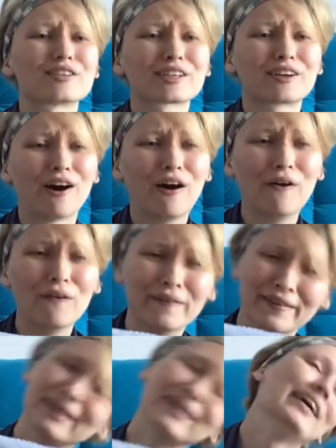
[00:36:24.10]
ago.
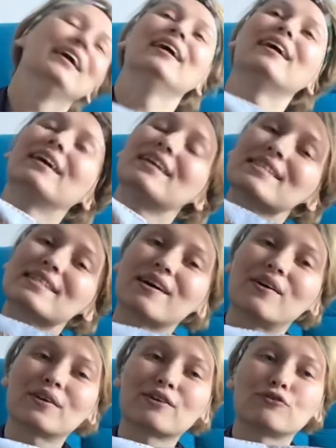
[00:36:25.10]

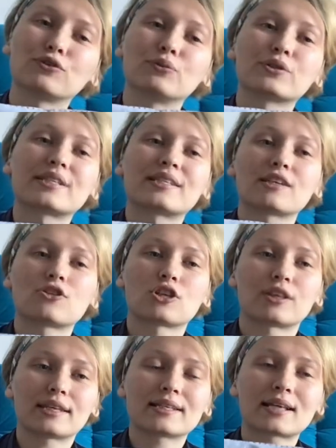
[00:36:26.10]
so if you would stitch
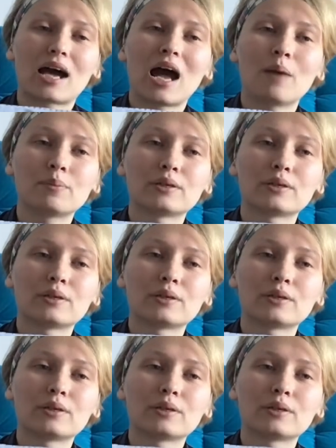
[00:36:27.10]
this cup,